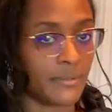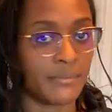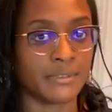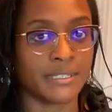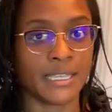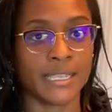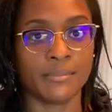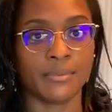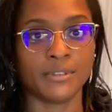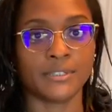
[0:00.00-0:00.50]
was
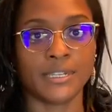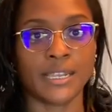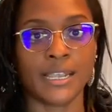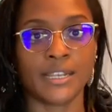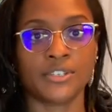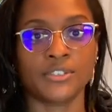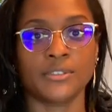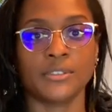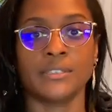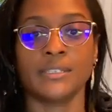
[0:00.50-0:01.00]
able to
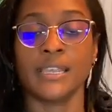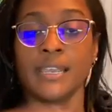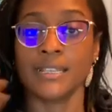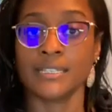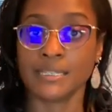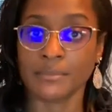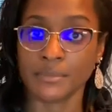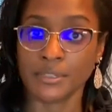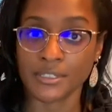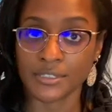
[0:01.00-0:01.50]
actually take
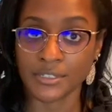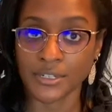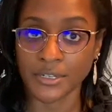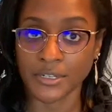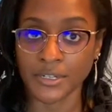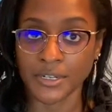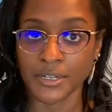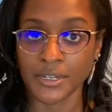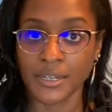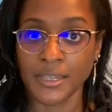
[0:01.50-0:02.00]
some of the
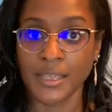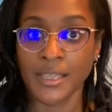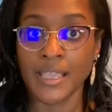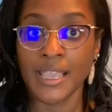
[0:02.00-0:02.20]
starter